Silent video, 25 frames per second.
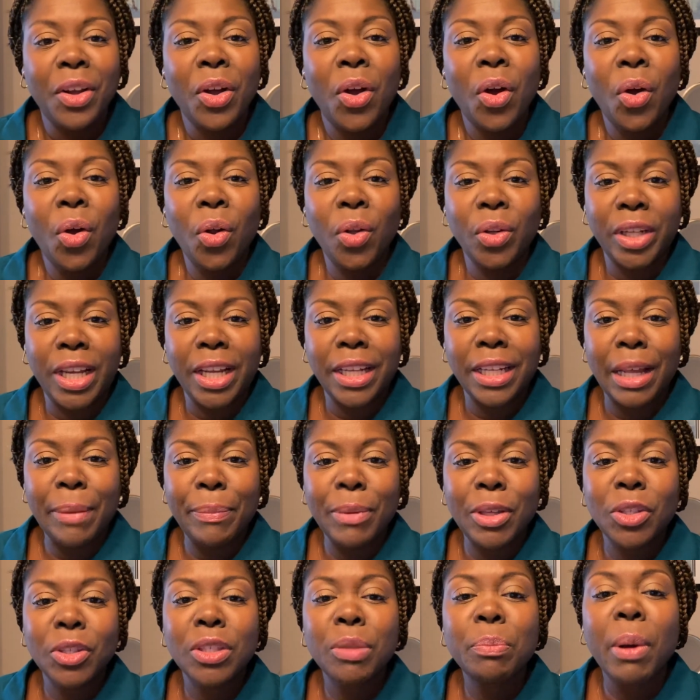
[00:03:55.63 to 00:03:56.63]
hold on, let
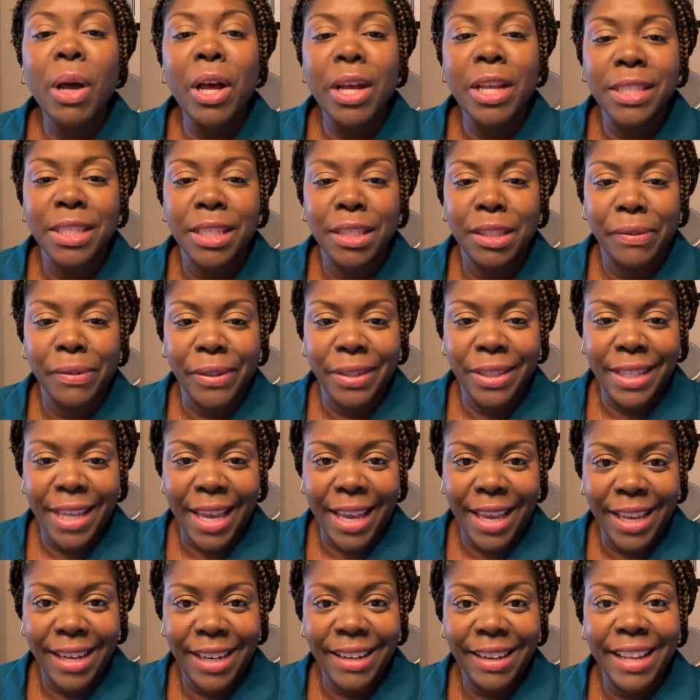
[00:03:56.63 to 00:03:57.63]
me just pause this for a
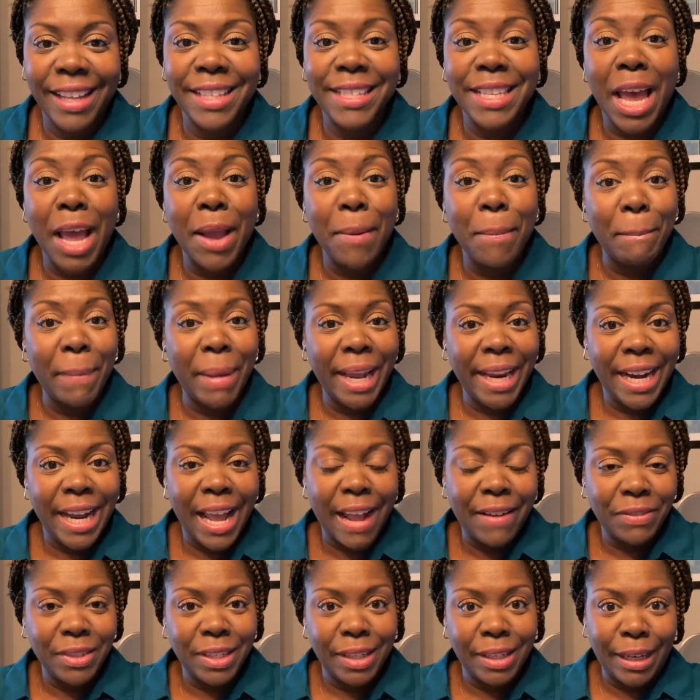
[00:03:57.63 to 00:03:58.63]
second because I might
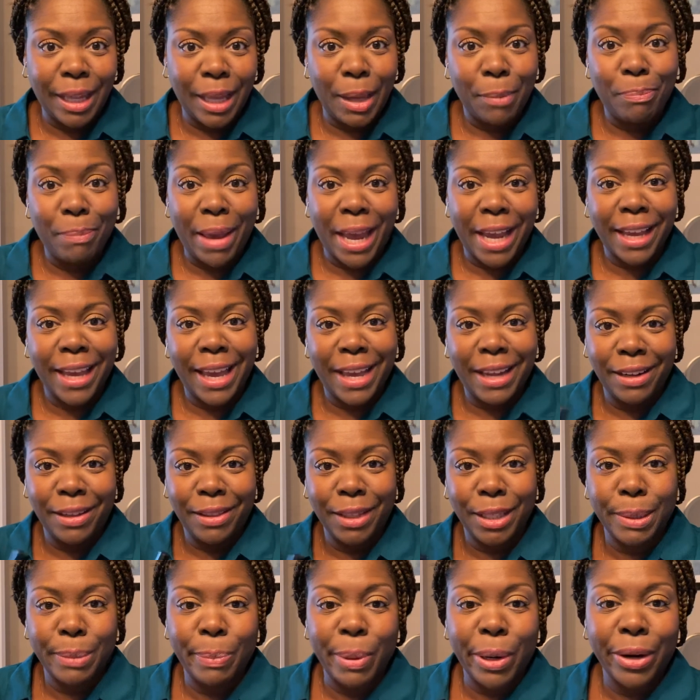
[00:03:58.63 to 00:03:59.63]
have to back out of
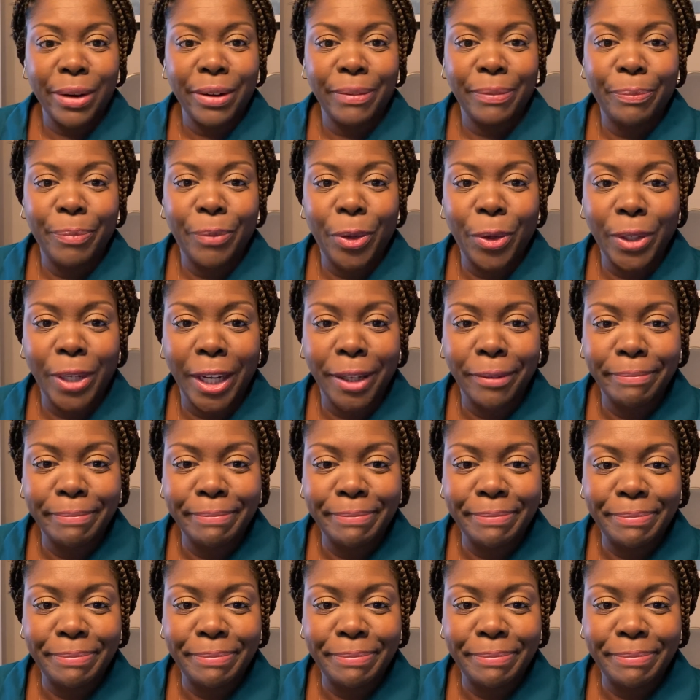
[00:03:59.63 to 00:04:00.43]
this part. Hold on.